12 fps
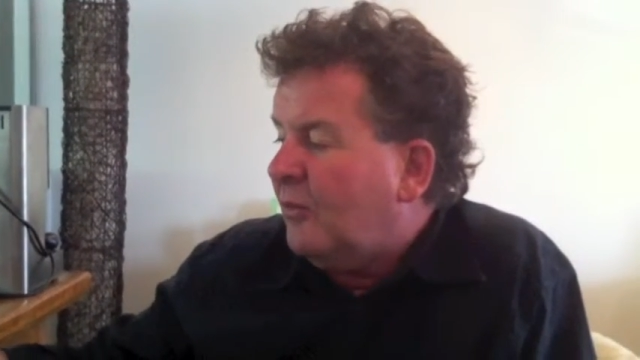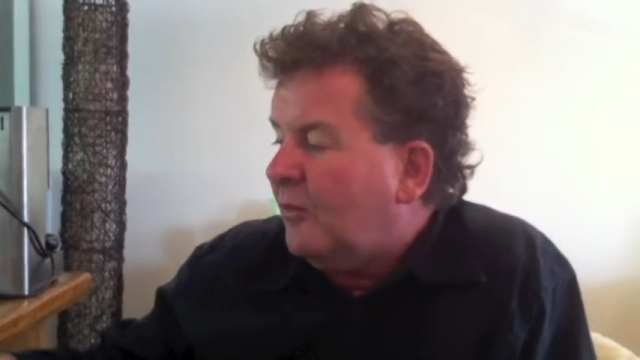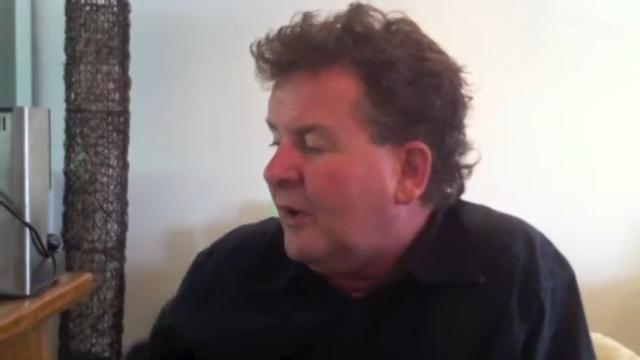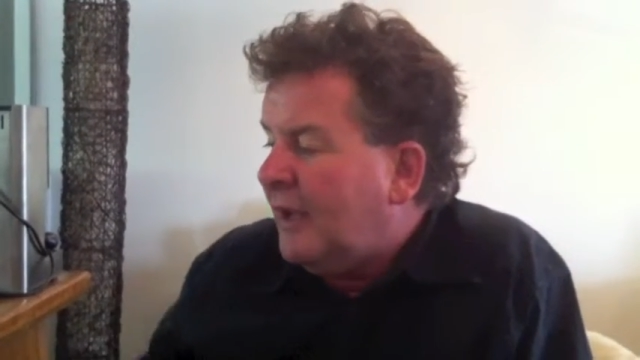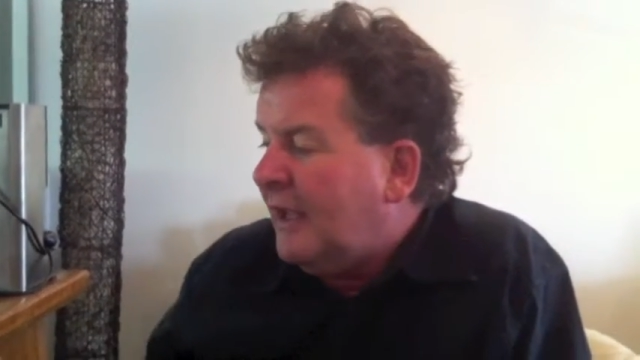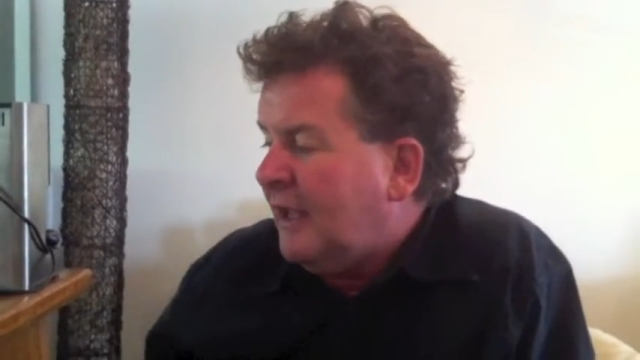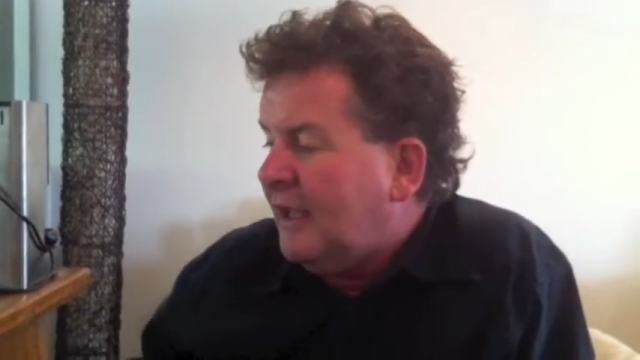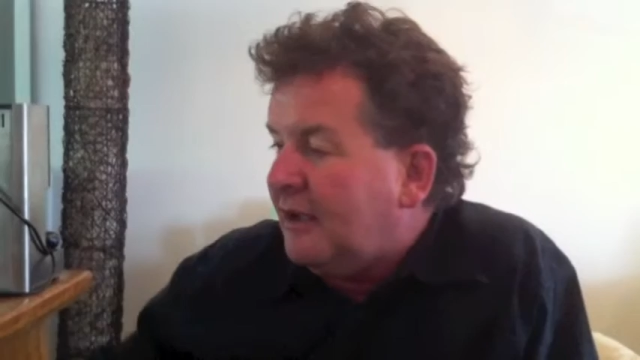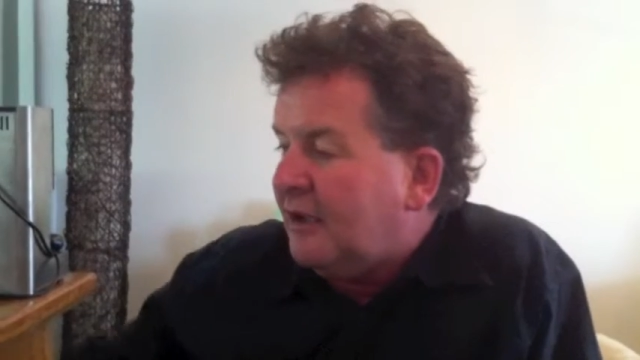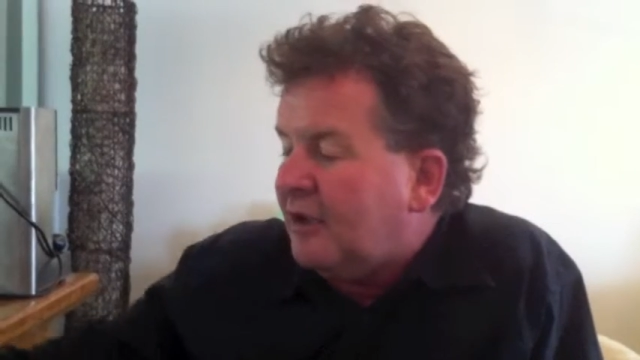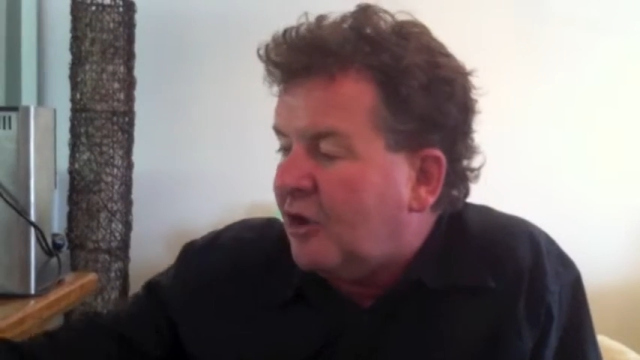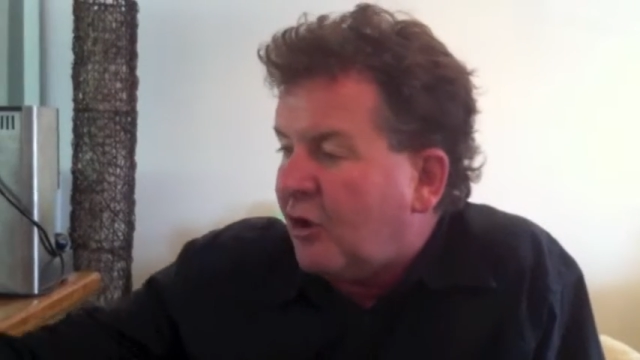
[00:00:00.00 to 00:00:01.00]

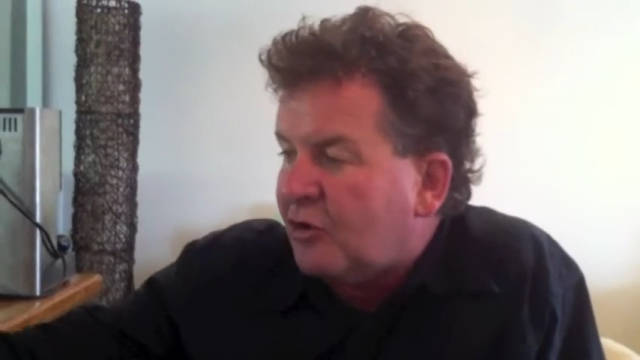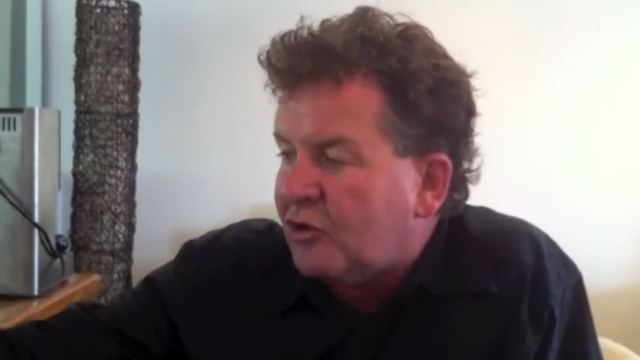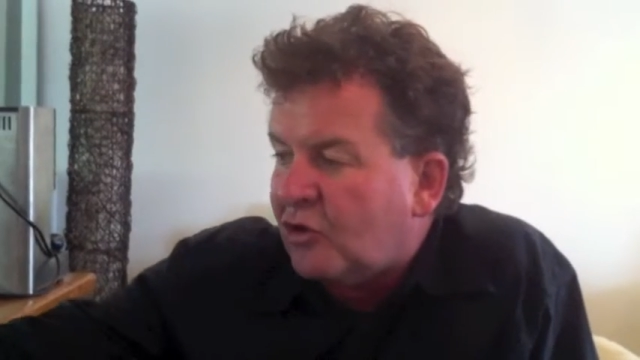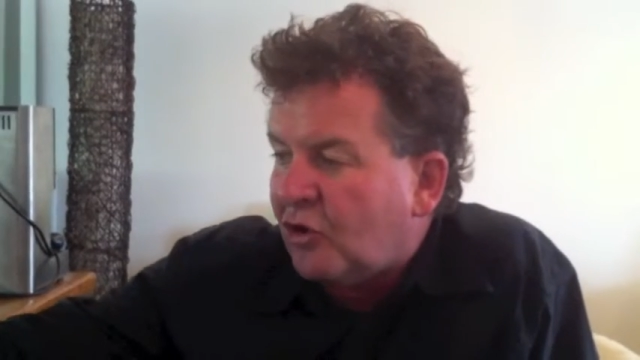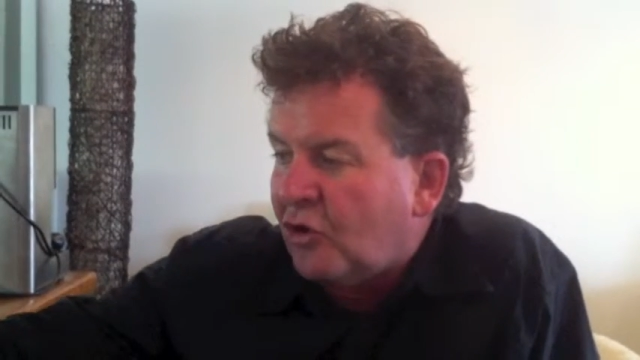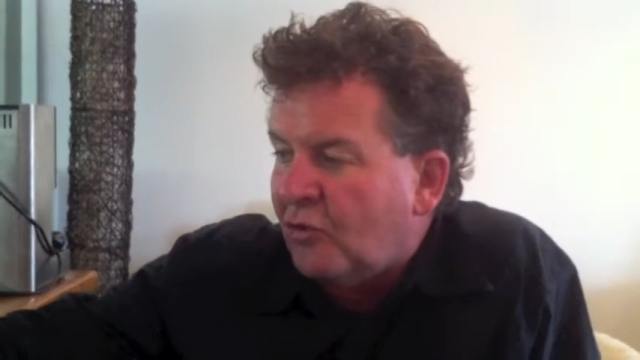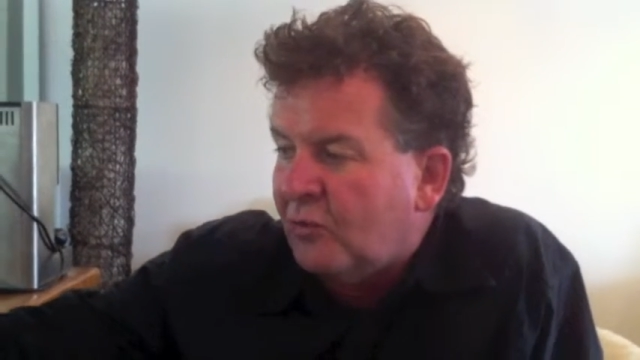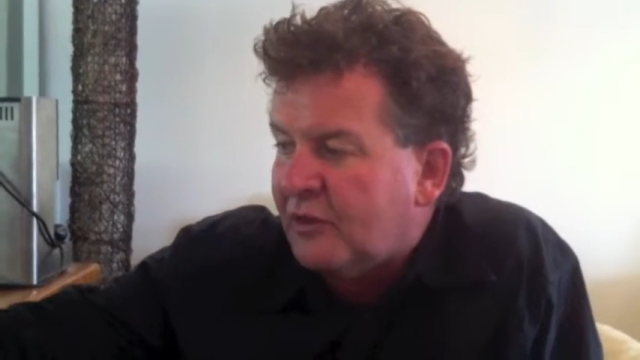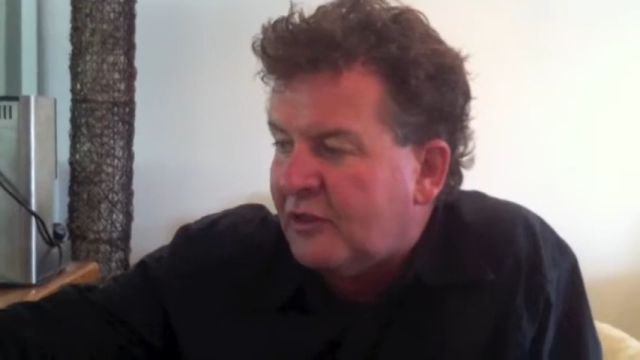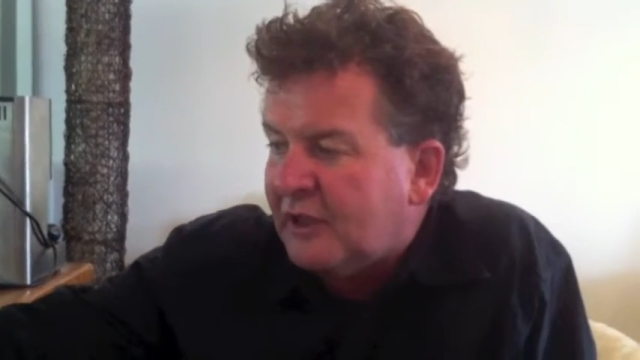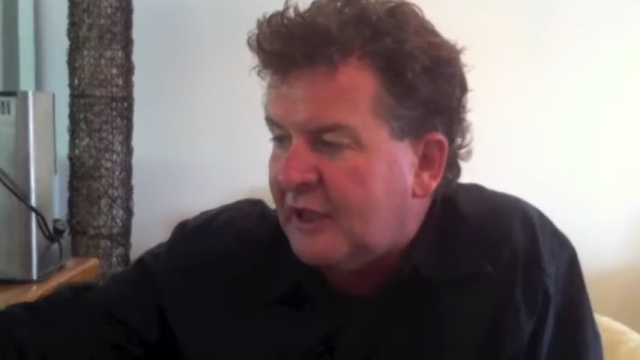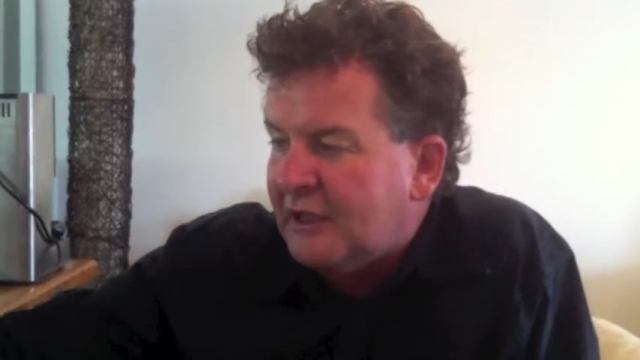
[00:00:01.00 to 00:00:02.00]
We go through
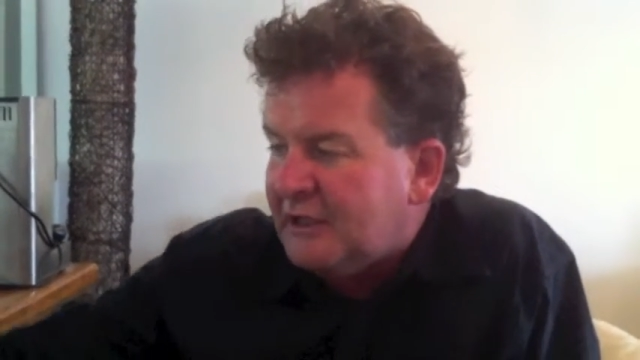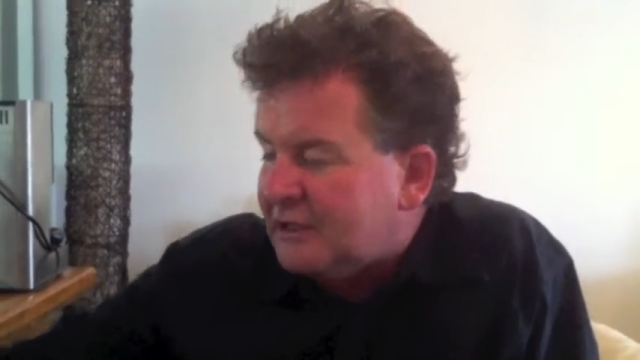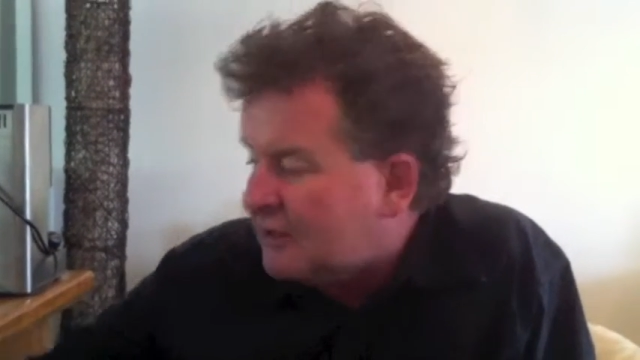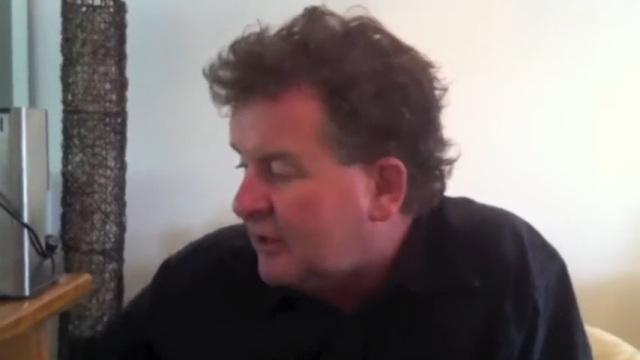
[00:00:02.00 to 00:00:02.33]
with these.